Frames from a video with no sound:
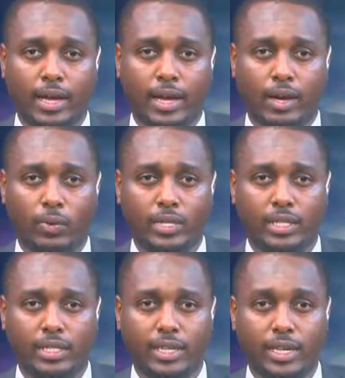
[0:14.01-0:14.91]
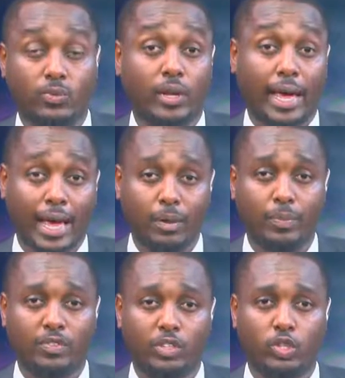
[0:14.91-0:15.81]
uh, which he says will help
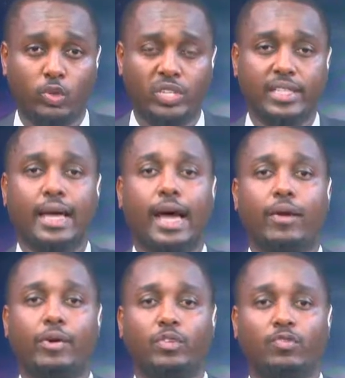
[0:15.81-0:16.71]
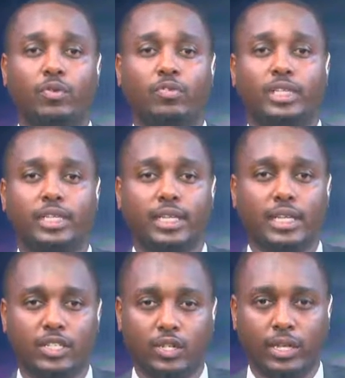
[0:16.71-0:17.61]
in reducing the high rate of poverty in the
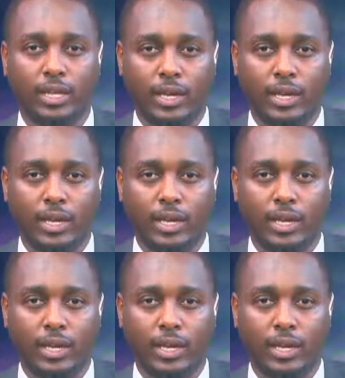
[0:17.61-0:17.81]
country.